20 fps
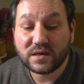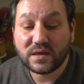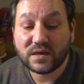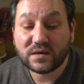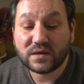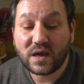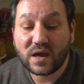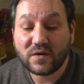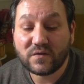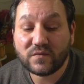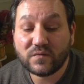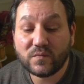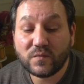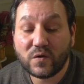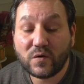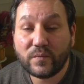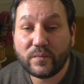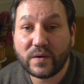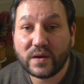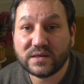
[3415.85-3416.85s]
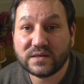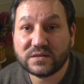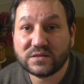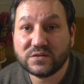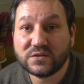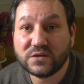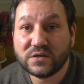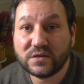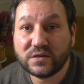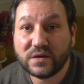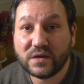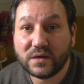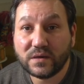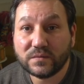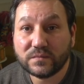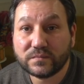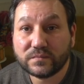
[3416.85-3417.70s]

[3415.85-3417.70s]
and have a more pleasant journey.